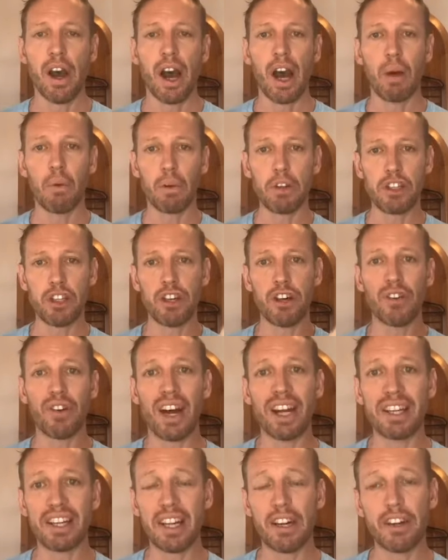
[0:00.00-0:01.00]
I want you to
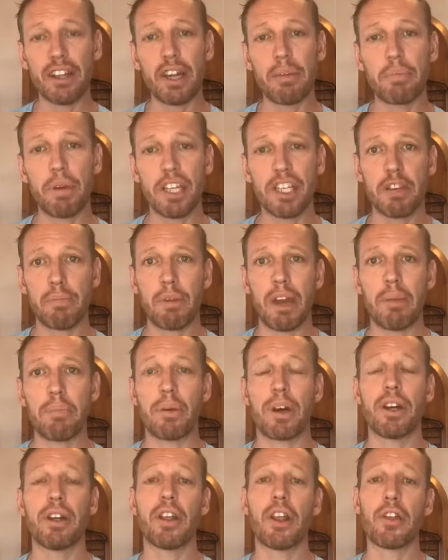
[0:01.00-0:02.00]
write down on that piece of
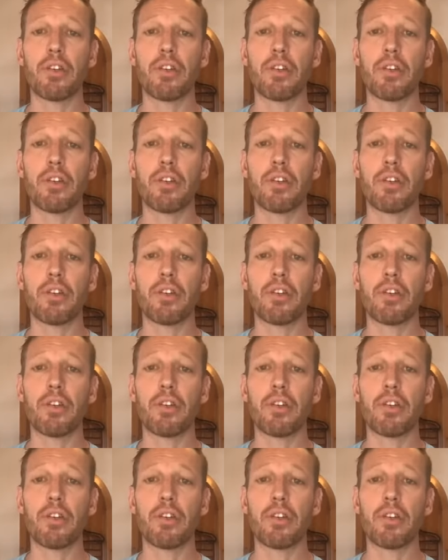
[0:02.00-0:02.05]
paper